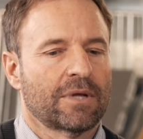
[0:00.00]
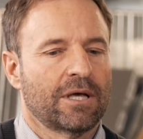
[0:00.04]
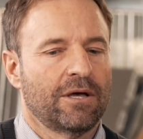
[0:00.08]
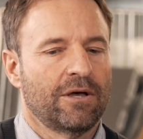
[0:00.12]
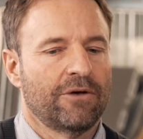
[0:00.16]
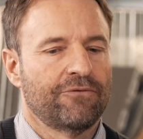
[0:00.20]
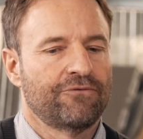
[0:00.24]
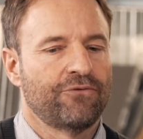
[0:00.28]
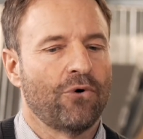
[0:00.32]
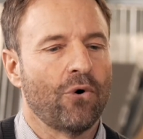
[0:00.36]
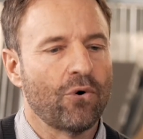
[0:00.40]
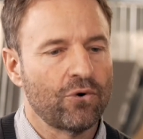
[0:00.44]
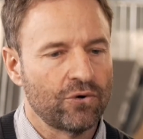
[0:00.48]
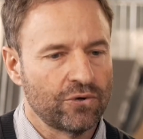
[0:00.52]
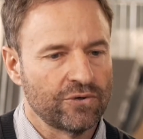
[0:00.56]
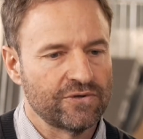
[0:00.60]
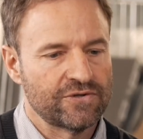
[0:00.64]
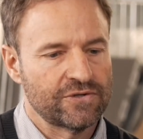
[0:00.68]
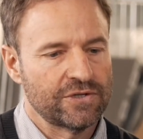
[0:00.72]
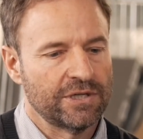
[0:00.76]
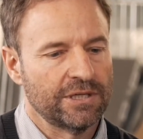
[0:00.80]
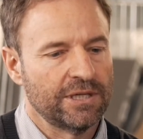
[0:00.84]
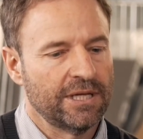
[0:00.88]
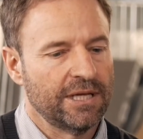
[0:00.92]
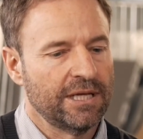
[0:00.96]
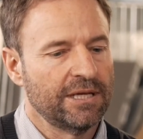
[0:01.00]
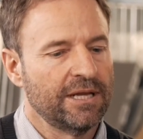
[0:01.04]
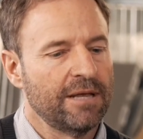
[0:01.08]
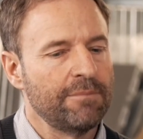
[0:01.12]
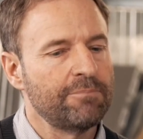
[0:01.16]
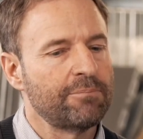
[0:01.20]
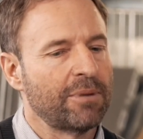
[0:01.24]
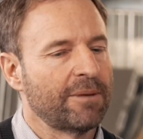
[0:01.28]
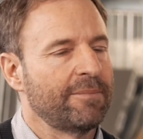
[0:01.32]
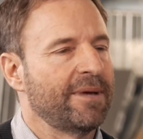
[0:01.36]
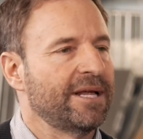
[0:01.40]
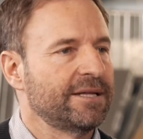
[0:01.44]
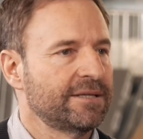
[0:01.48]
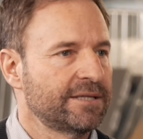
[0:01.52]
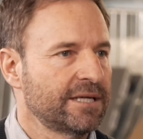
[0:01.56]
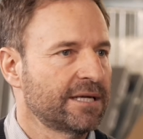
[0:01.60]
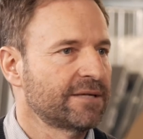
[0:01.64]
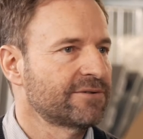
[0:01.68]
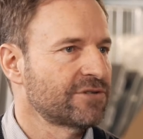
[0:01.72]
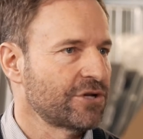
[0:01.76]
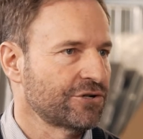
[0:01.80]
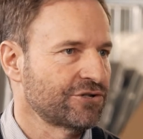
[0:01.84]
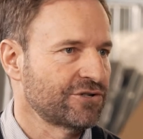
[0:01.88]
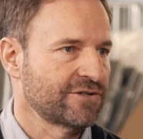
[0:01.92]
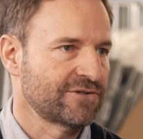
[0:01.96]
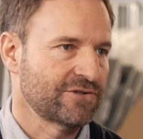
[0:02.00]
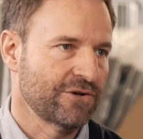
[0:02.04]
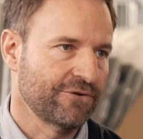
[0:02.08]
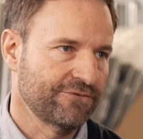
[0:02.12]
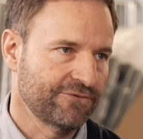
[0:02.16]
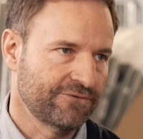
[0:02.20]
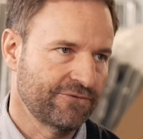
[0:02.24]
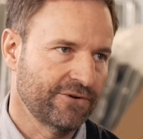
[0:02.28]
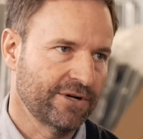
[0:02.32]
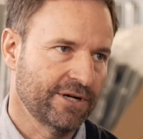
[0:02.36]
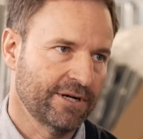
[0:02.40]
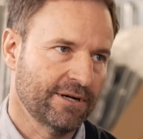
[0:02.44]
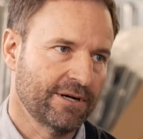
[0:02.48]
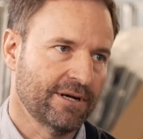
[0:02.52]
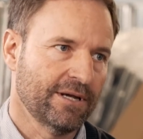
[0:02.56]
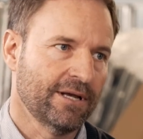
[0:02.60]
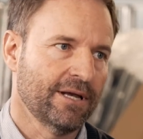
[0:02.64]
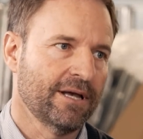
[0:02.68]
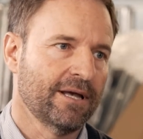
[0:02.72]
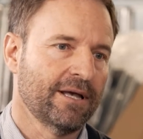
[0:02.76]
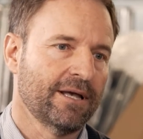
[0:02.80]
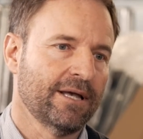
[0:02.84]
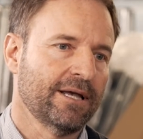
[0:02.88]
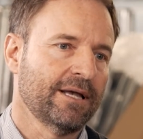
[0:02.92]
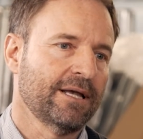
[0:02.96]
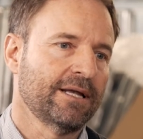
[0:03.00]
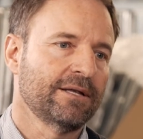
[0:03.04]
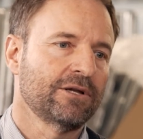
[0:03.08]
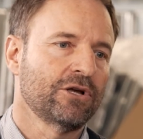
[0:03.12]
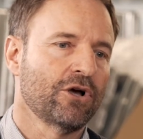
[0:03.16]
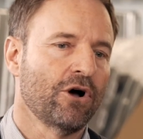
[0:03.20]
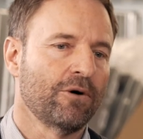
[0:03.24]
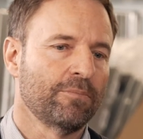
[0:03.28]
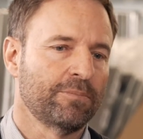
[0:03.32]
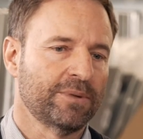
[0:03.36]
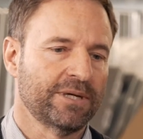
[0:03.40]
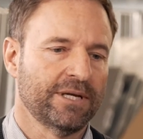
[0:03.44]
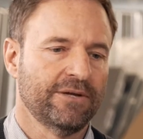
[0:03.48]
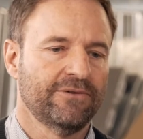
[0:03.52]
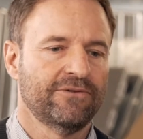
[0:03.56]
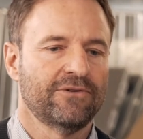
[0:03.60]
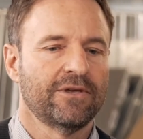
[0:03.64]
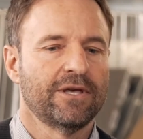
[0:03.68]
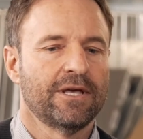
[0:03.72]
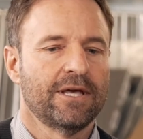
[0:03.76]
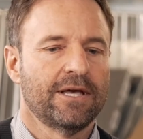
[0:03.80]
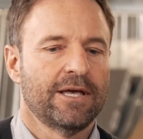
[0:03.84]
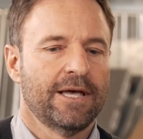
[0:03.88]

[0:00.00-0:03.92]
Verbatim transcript: uh, focus in, in implementing such a software uh, in companies.